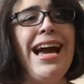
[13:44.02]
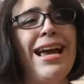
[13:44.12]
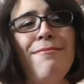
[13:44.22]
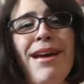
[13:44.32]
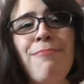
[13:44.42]

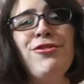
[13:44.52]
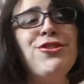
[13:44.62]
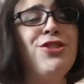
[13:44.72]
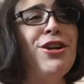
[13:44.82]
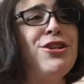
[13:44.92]
I mean, I'm
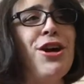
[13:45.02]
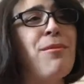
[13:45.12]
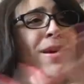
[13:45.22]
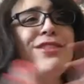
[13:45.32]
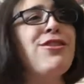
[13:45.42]
just judging her
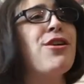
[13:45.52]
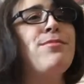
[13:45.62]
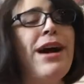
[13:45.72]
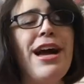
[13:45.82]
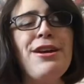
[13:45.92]
based on her
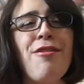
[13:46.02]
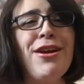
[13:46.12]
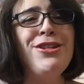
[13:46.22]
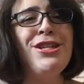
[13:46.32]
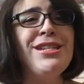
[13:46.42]
bio.
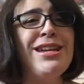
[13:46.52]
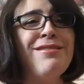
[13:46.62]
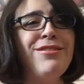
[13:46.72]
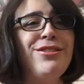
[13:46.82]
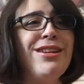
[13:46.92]
Like, she
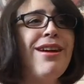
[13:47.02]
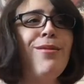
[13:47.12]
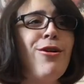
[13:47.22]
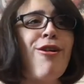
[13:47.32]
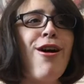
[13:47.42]
didn't see,
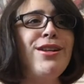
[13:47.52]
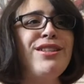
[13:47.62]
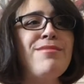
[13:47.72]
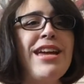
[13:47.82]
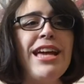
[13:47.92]
come across
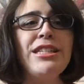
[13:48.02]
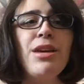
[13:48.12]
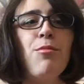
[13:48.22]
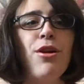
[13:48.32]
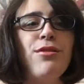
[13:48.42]
to me as
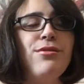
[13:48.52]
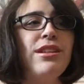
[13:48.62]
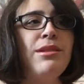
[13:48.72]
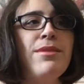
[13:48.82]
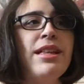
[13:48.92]
someone who's
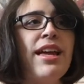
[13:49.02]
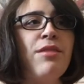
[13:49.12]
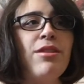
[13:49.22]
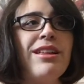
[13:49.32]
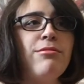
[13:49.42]
going to be,
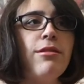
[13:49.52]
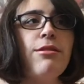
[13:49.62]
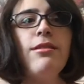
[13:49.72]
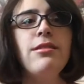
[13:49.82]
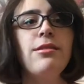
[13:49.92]
like, really
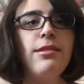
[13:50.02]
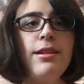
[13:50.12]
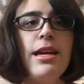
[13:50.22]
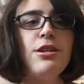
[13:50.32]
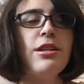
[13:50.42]
ruthless or
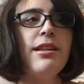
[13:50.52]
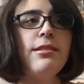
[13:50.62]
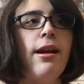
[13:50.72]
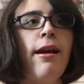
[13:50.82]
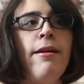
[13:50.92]
tenacious
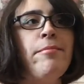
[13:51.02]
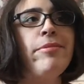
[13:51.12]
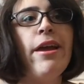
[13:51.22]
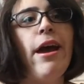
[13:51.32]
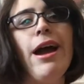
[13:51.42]
or...
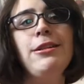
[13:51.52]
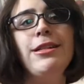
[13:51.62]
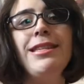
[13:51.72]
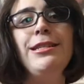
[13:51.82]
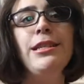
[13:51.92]
I
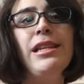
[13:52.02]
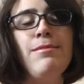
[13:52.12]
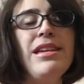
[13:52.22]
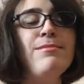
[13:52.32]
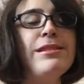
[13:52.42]
just think she's going to
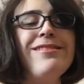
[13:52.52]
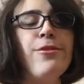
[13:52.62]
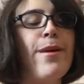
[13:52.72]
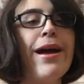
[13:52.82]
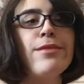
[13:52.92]
be a
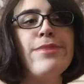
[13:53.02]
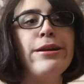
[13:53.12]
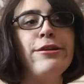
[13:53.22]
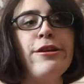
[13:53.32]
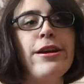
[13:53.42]
middle-of-the-pack
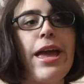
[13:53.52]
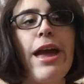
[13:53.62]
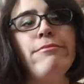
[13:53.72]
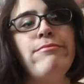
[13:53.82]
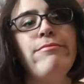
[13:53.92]
competitor
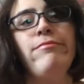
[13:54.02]
again.